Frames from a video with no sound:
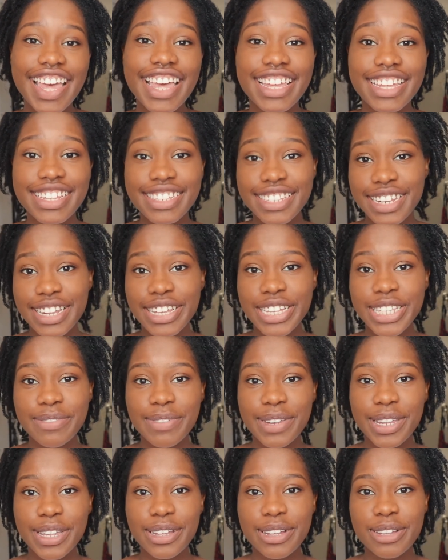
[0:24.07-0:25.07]
In today's
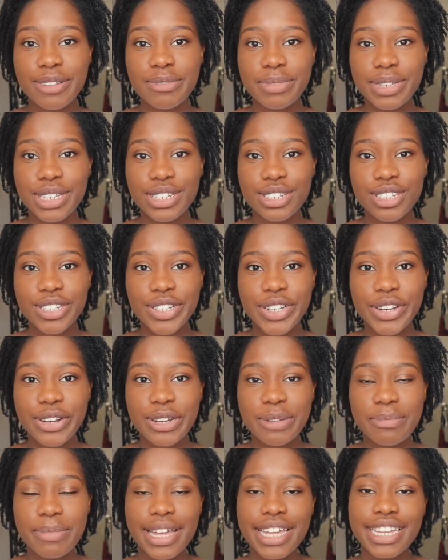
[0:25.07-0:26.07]
video, I'll be
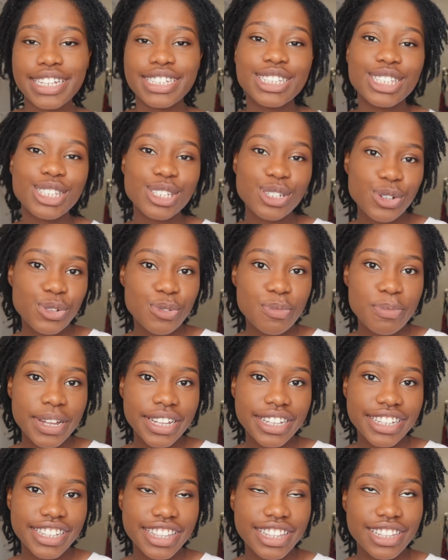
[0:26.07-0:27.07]
sharing my
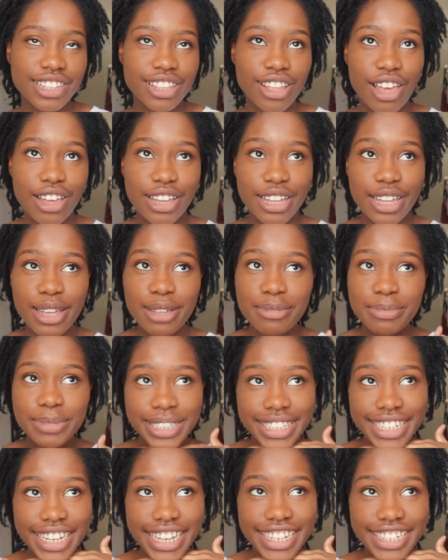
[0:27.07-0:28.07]
2-month lock
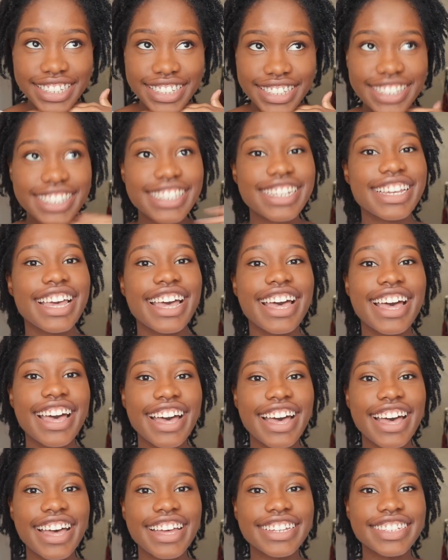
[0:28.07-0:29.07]
update.
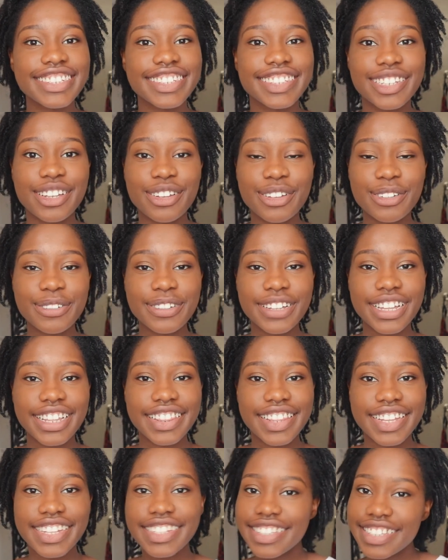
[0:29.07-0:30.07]
So
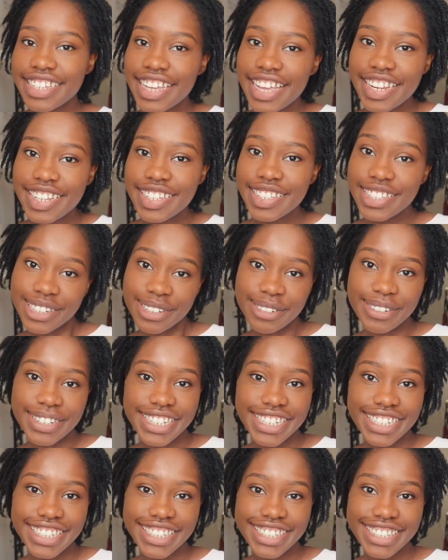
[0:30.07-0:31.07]
let's get into
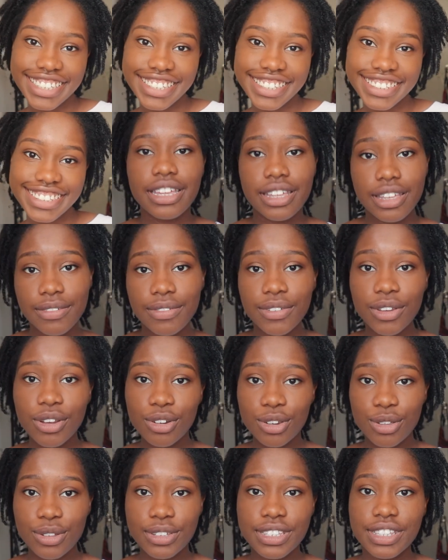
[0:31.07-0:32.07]
it. If you're
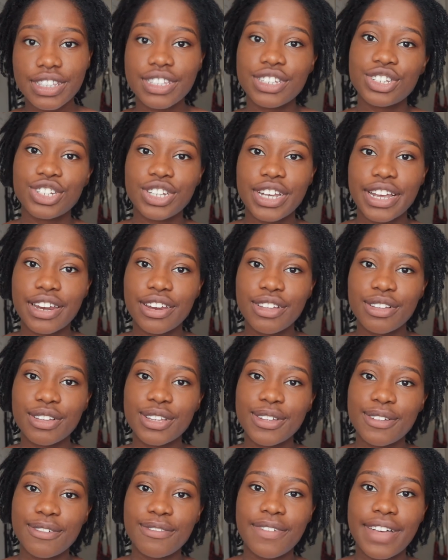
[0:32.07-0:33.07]
new to this channel,
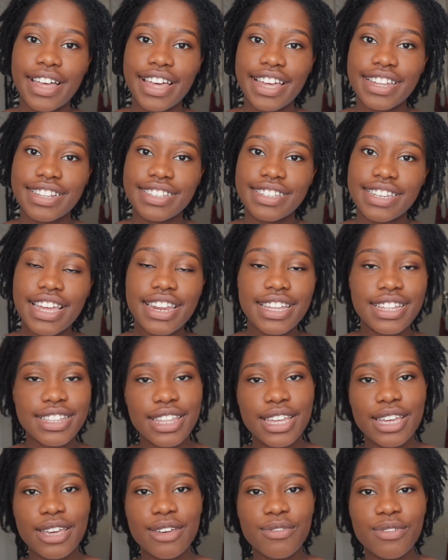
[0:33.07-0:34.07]
you'll find
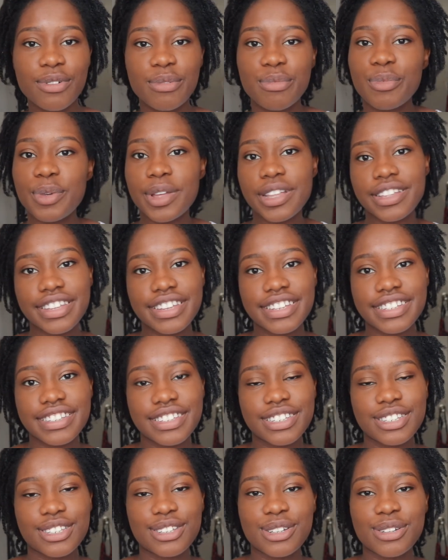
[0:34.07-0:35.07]
anything from
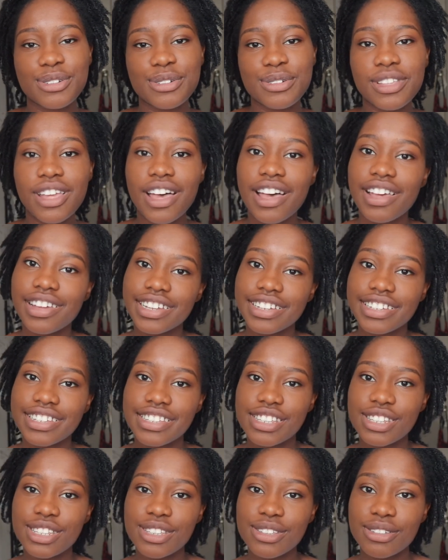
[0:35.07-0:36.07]
wellness to
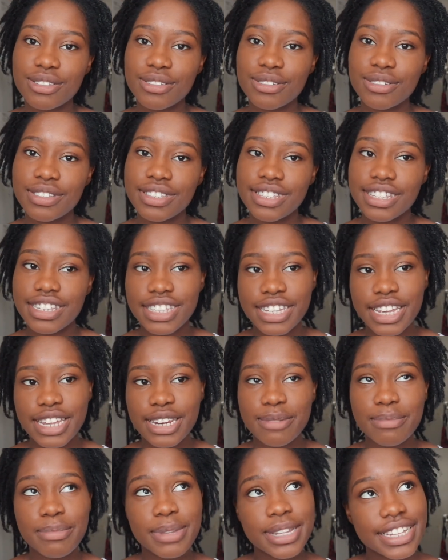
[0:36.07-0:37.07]
locks to
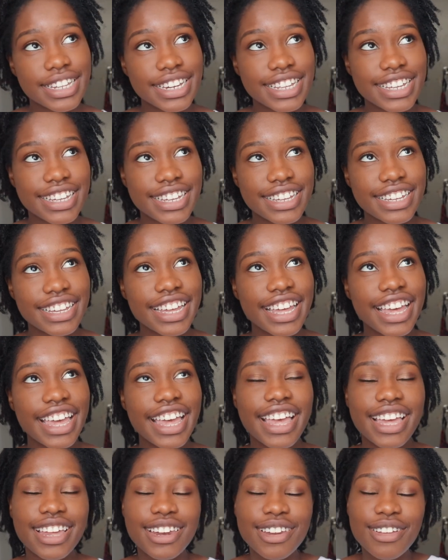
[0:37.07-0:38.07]
sustainability
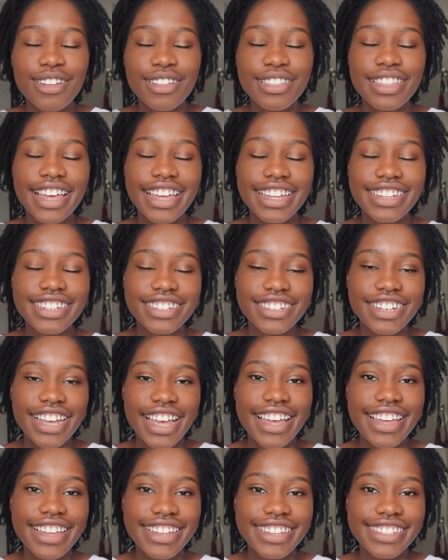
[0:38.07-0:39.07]
and all that
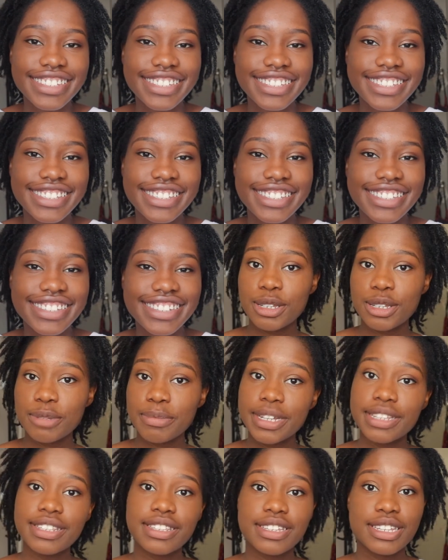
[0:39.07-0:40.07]
jazz.
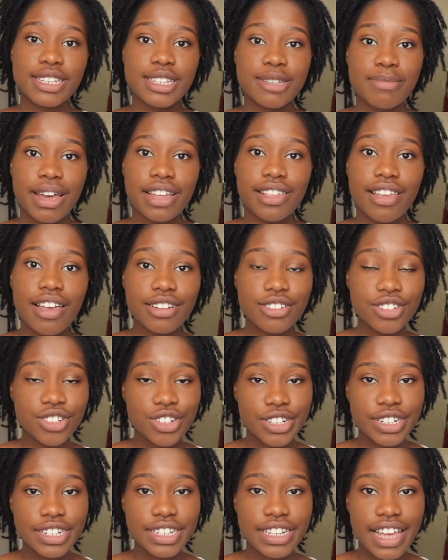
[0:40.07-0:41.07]
months into my lock
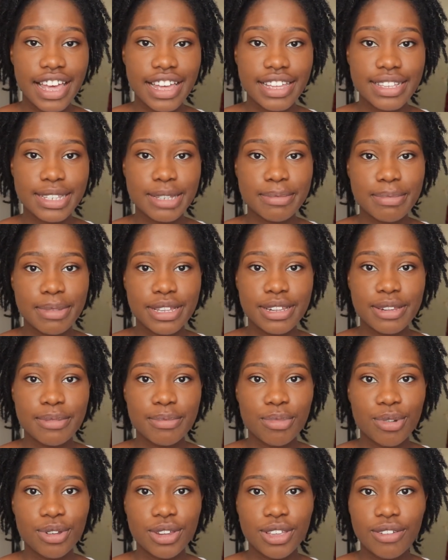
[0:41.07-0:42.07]
journey has been
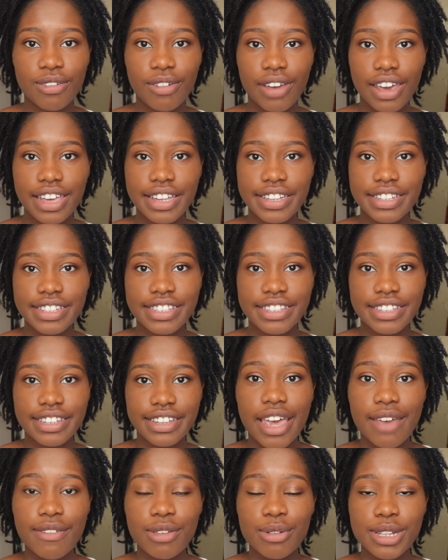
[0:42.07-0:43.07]
pretty great.
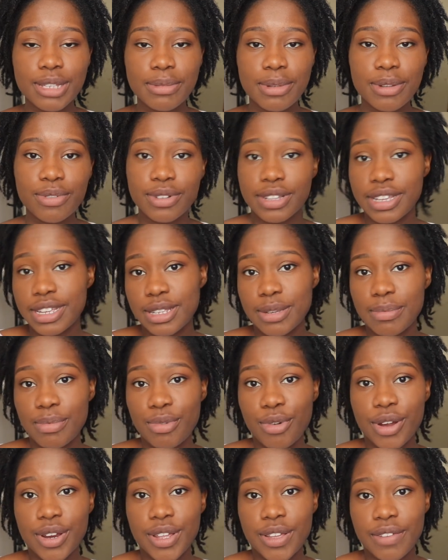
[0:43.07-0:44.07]
Everyone's been really
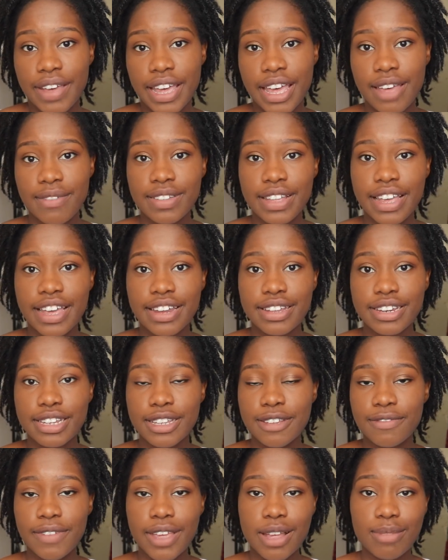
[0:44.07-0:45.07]
supportive. I haven't had
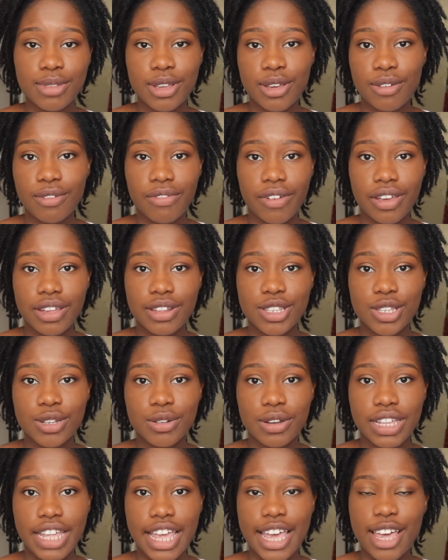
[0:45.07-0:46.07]
any family or friends
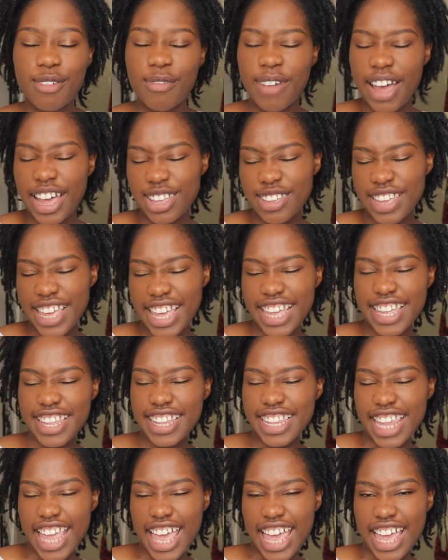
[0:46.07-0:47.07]
who are like, why are you
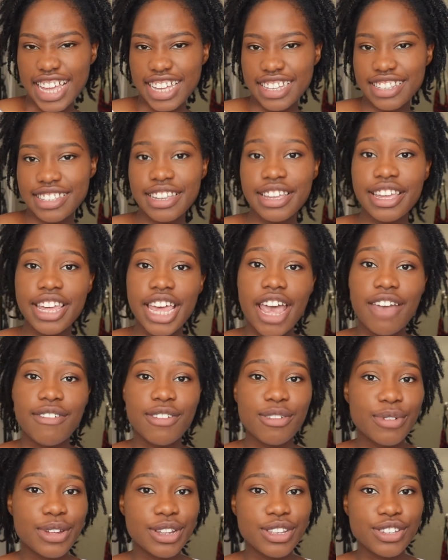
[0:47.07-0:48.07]
getting locks?
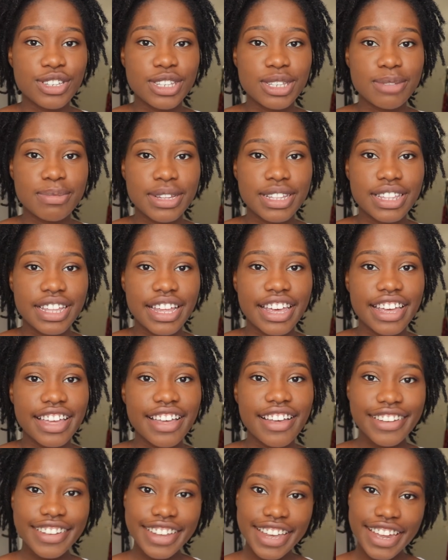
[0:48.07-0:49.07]
Everyone's just been like,
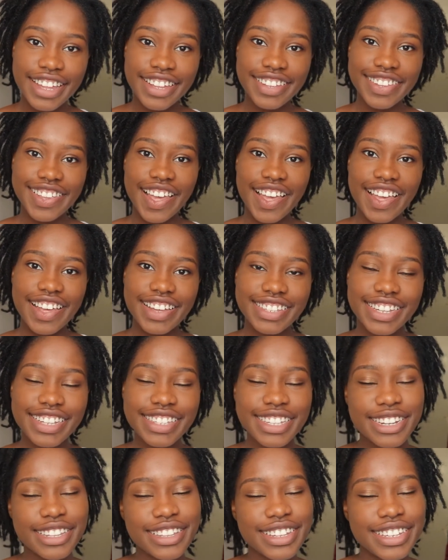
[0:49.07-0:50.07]
oh, you're getting locks?
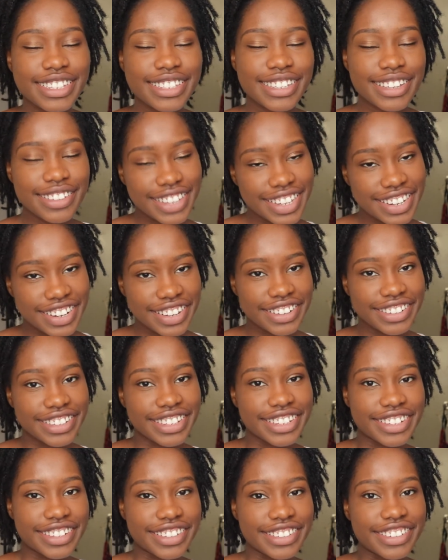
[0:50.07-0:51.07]
That's gonna look so good on
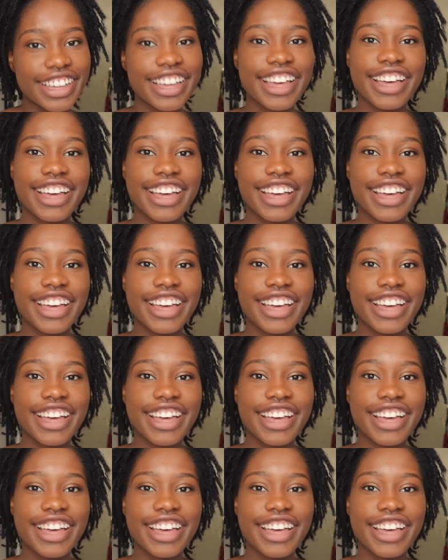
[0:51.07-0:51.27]
you.